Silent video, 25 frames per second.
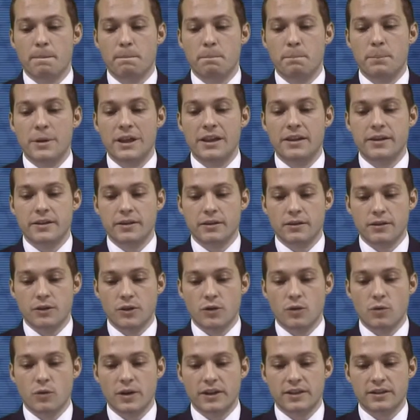billion
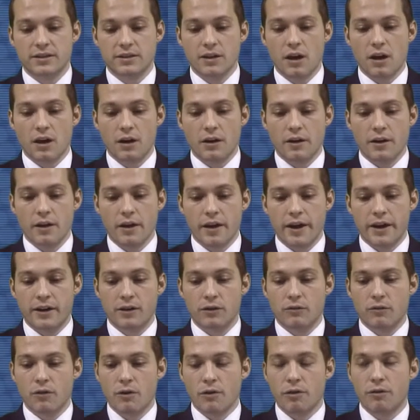US dollar and a
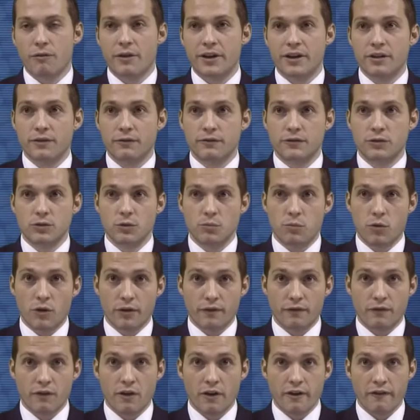growth rate of
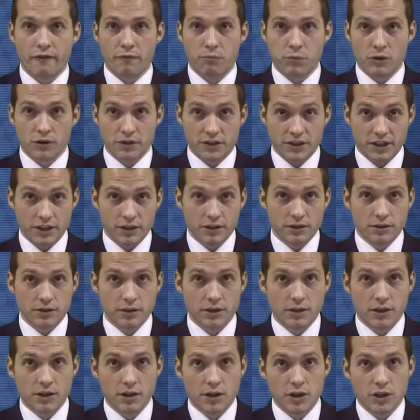2.5%.
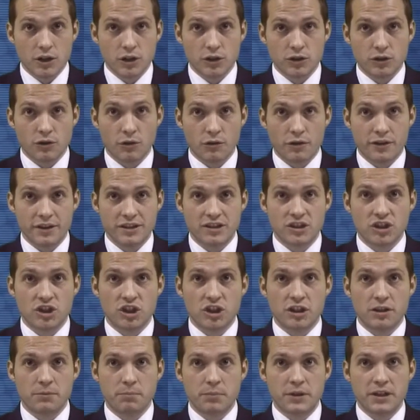So this
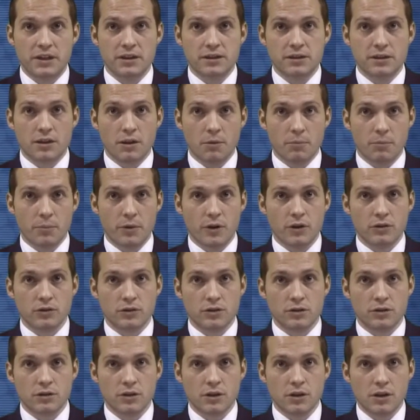GDP is
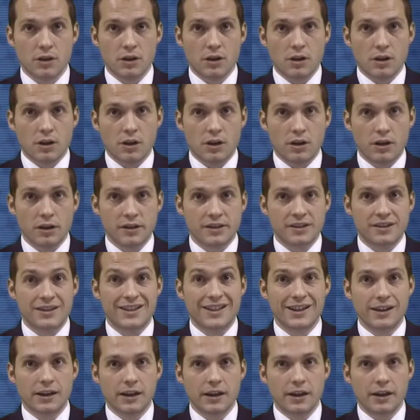composed
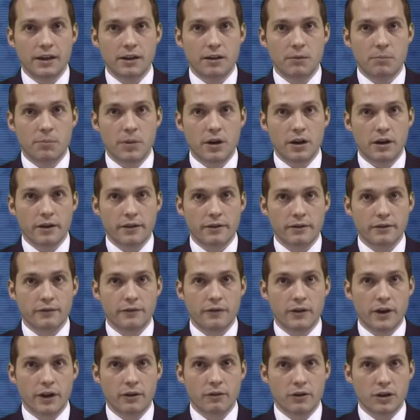still a little part of
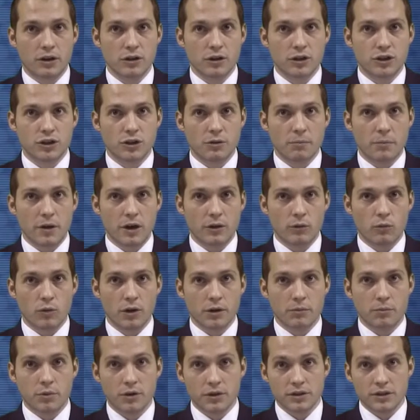agriculture, about
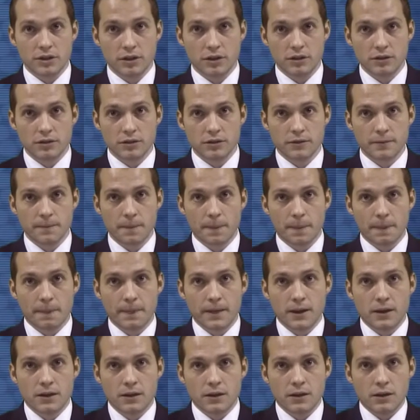1%.
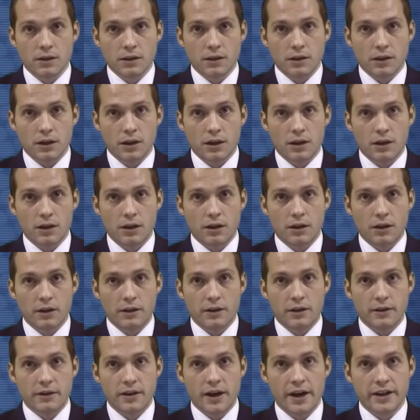
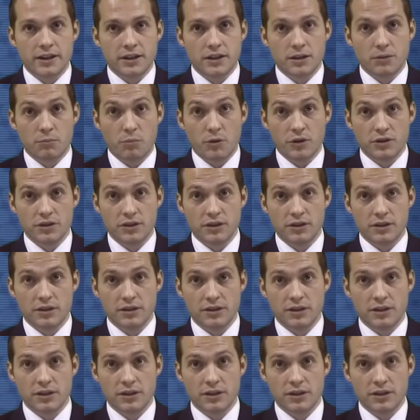19% is